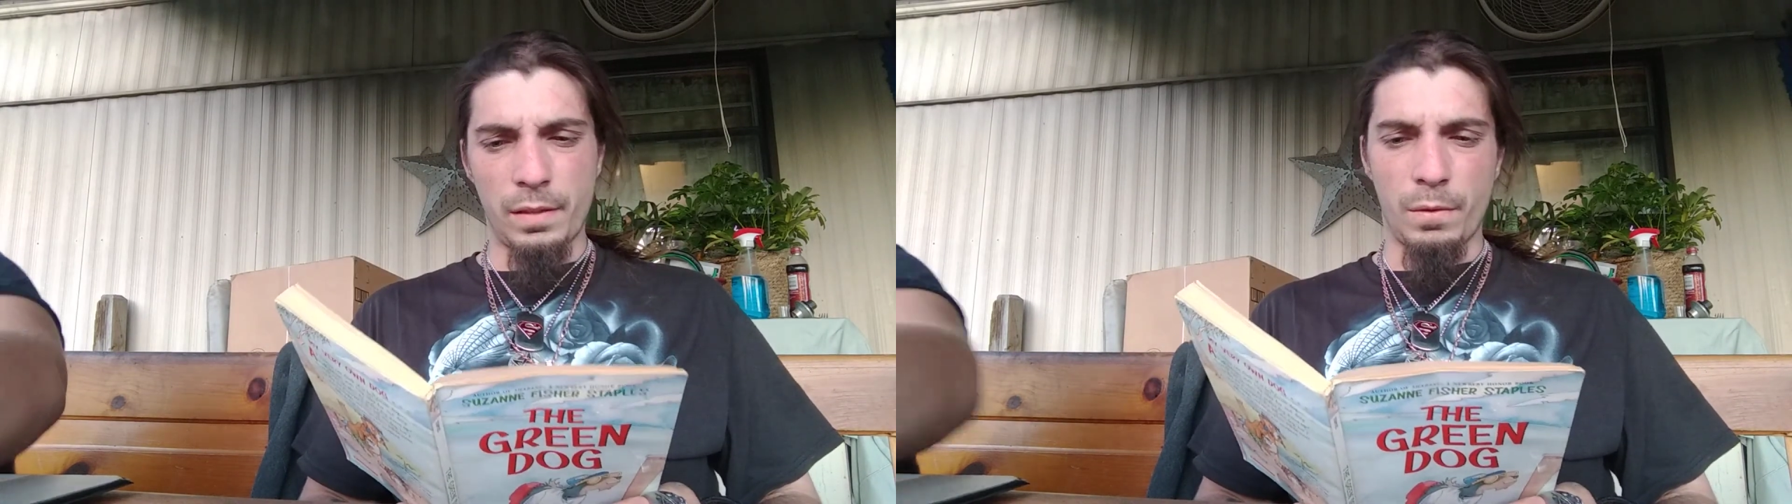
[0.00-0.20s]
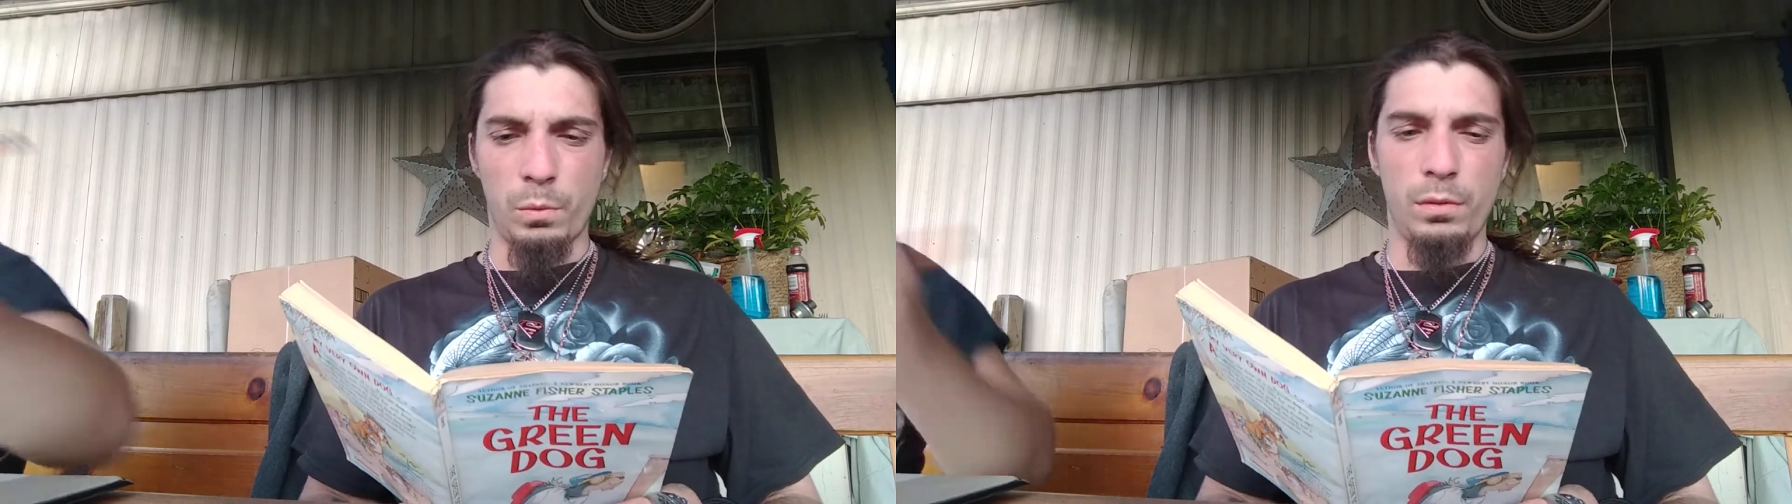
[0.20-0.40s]

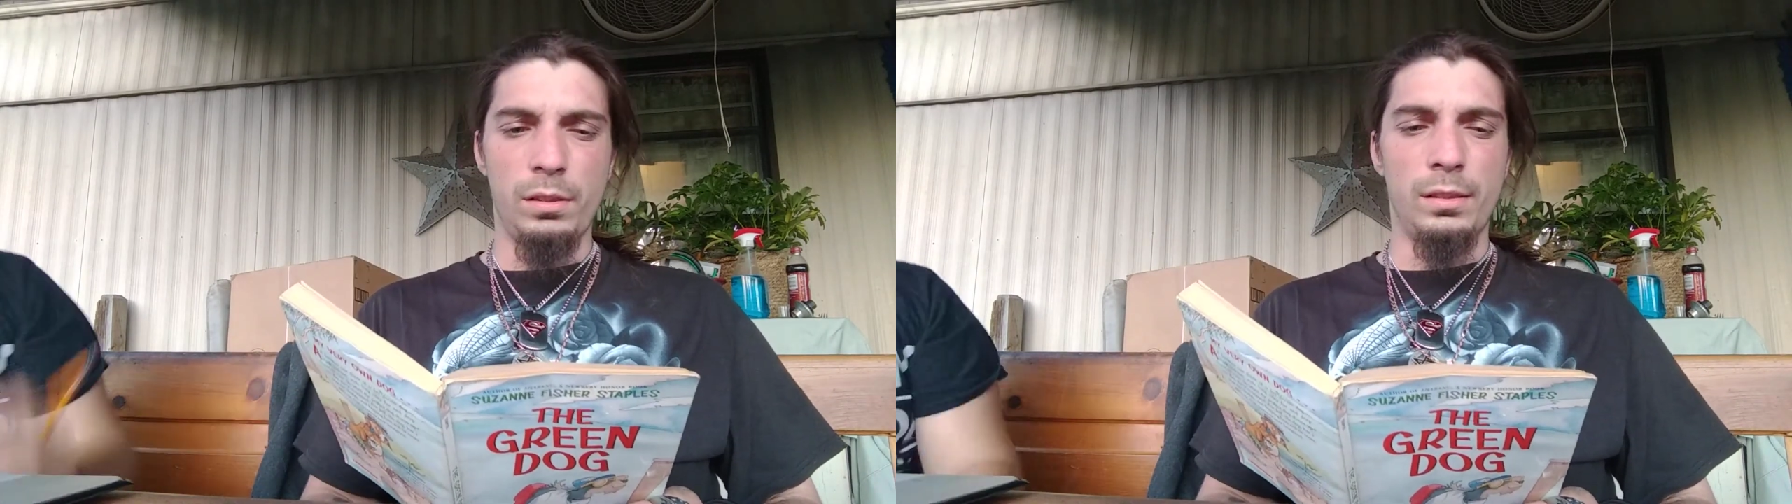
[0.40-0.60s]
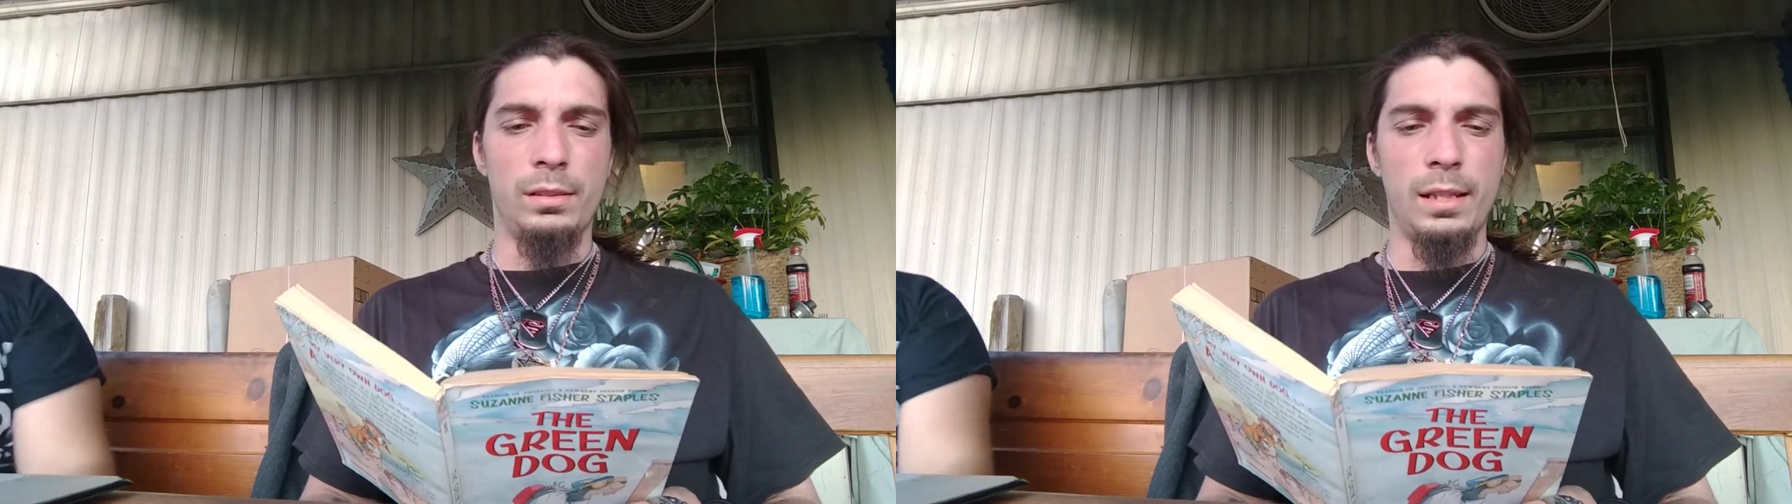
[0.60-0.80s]
of the
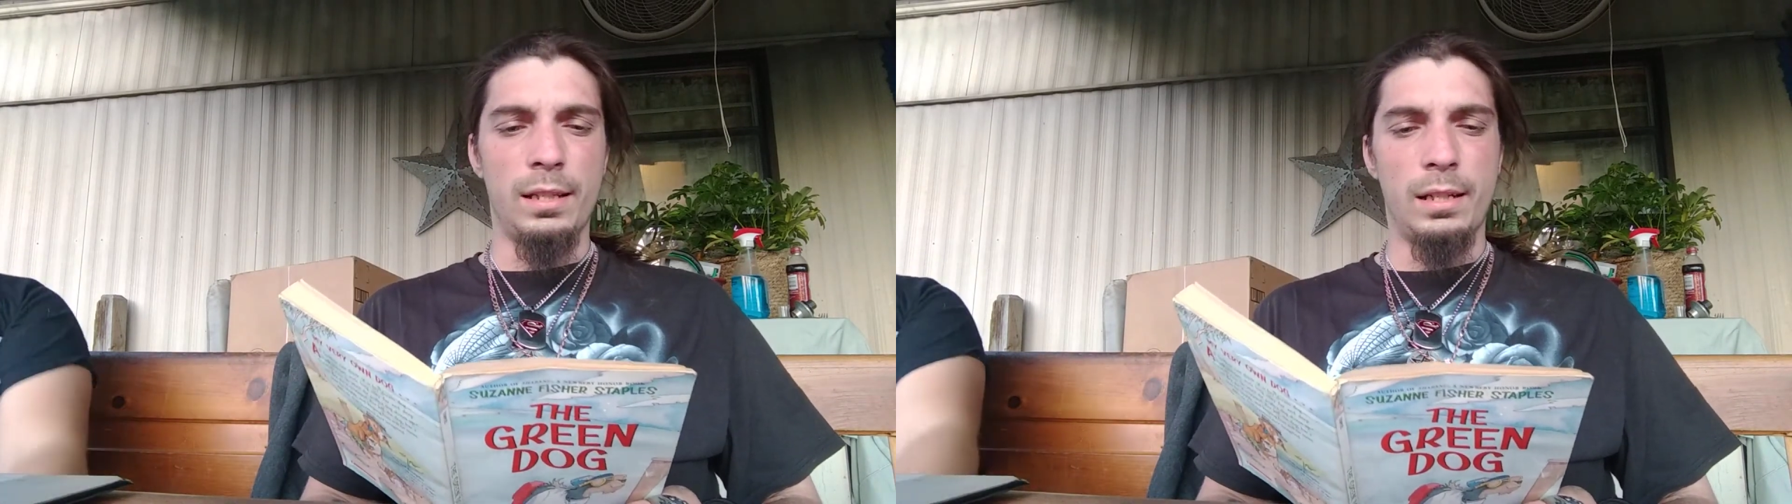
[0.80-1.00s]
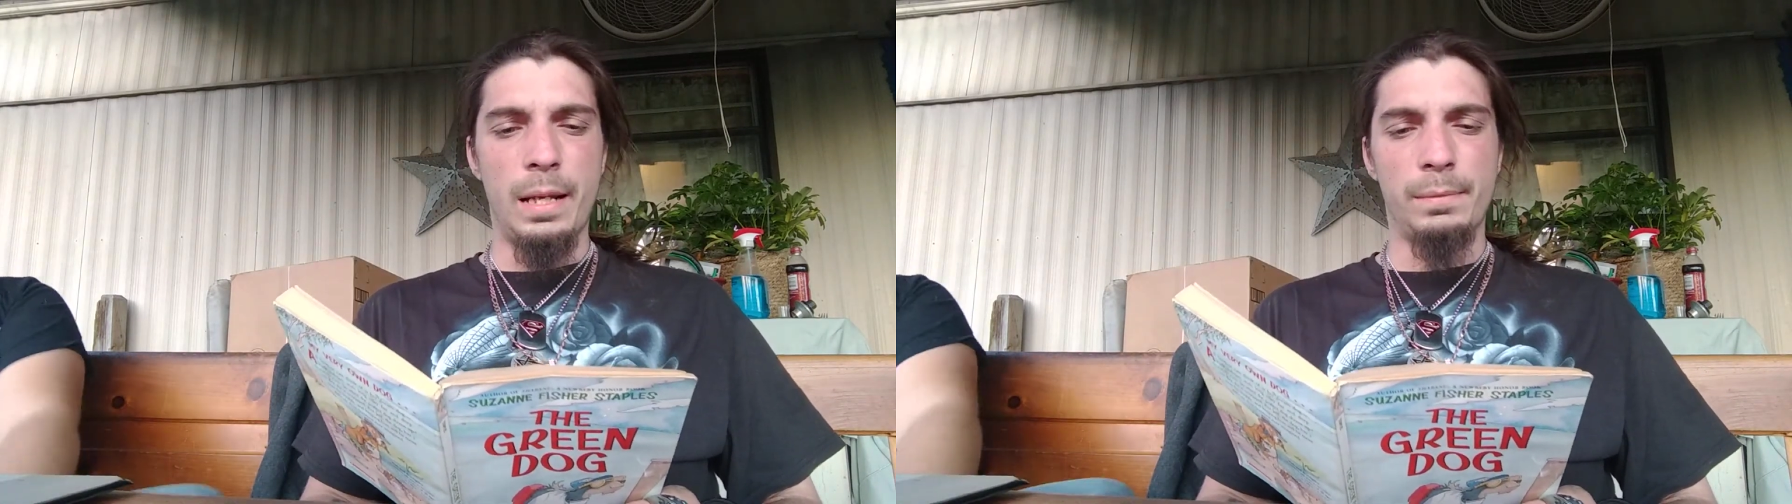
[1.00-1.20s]
woods
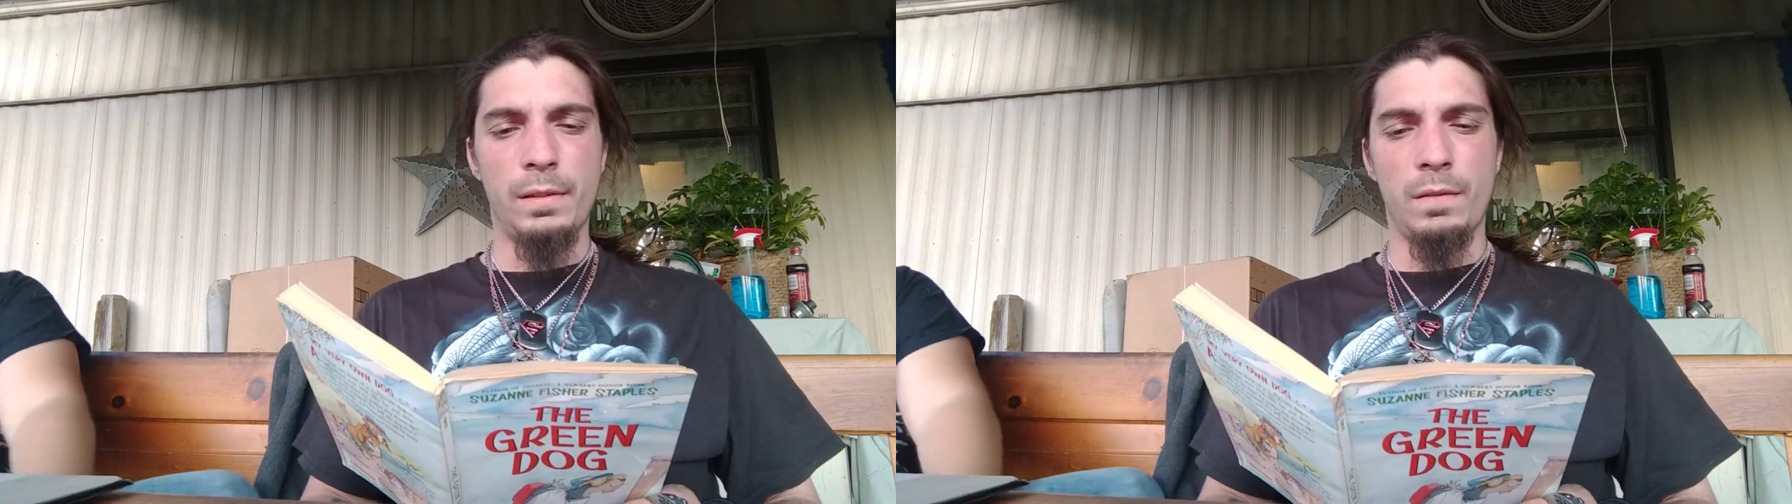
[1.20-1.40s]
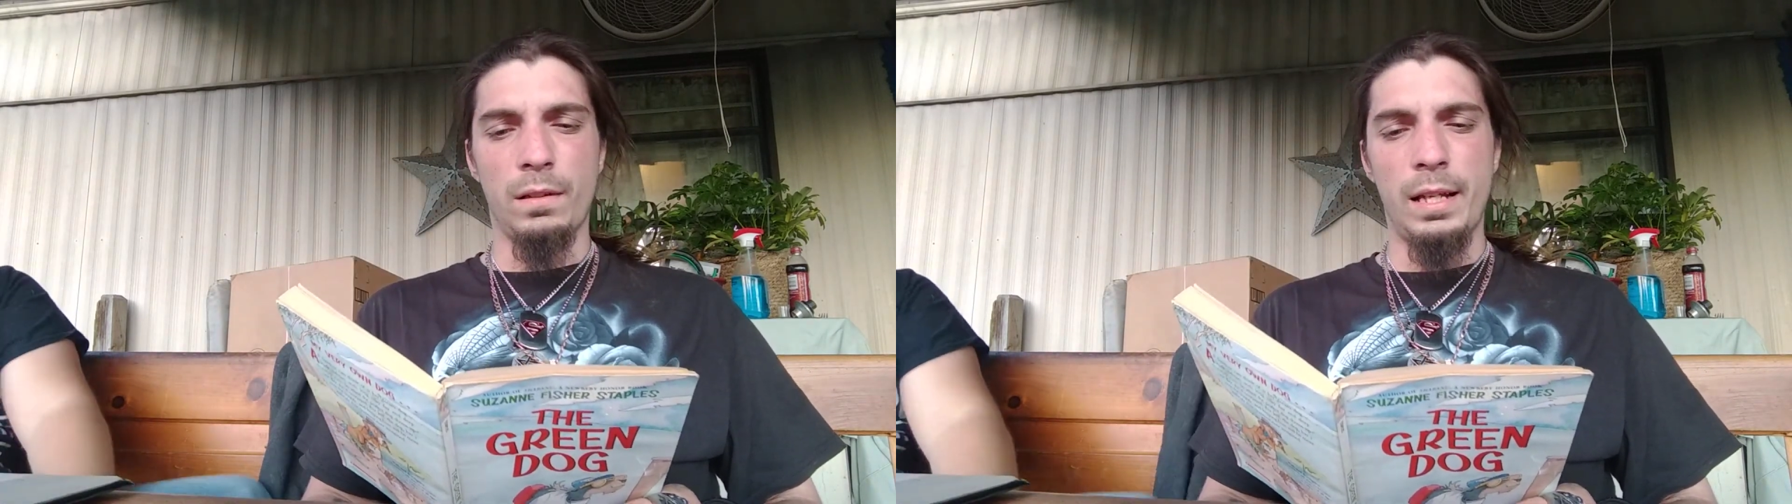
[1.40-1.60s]
and the depths
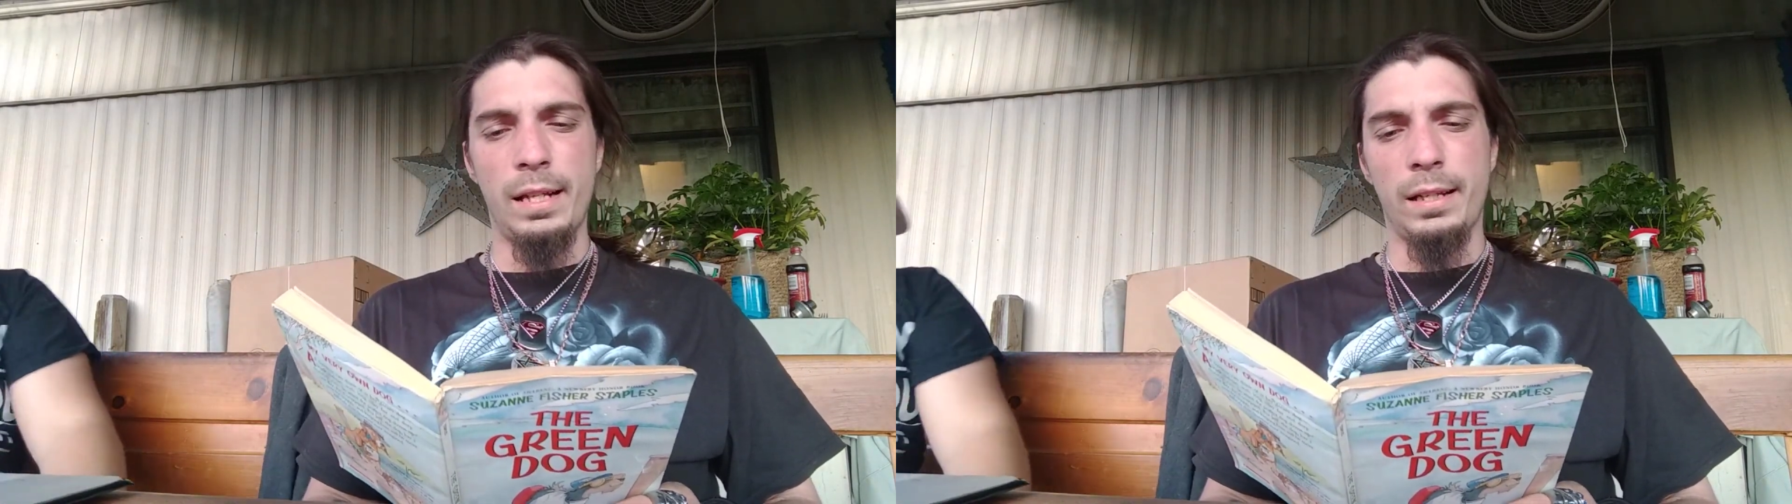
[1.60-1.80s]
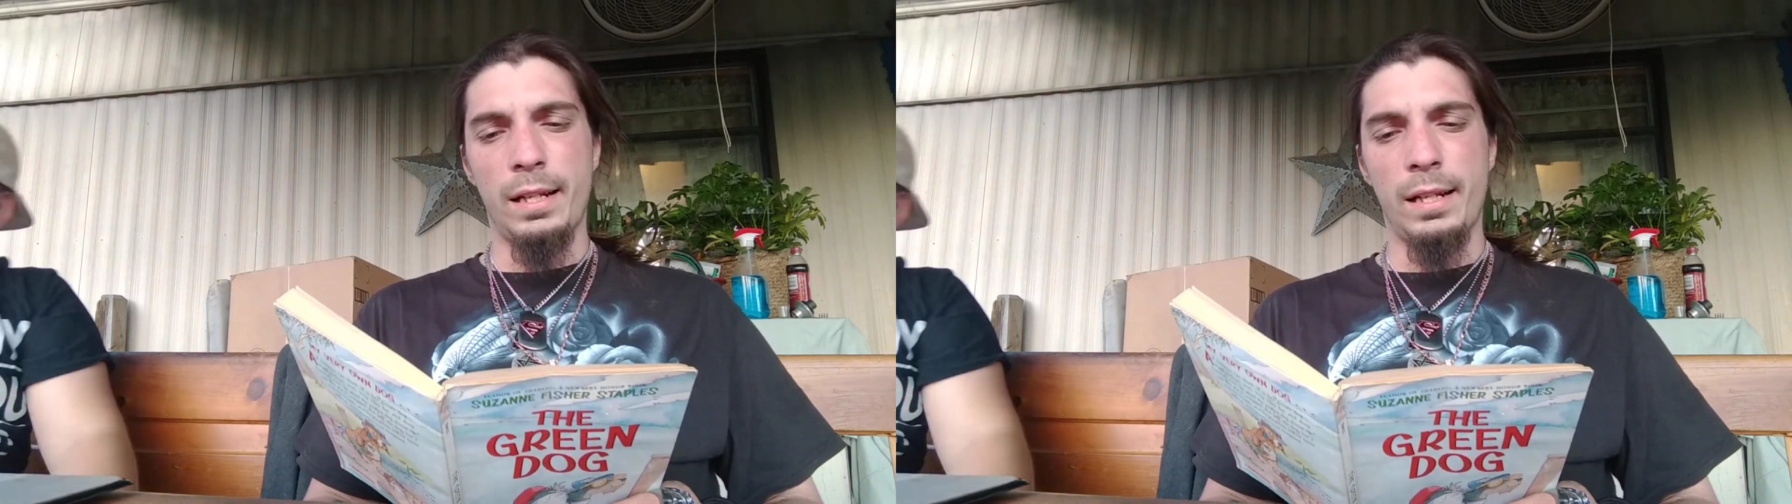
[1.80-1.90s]
of the lake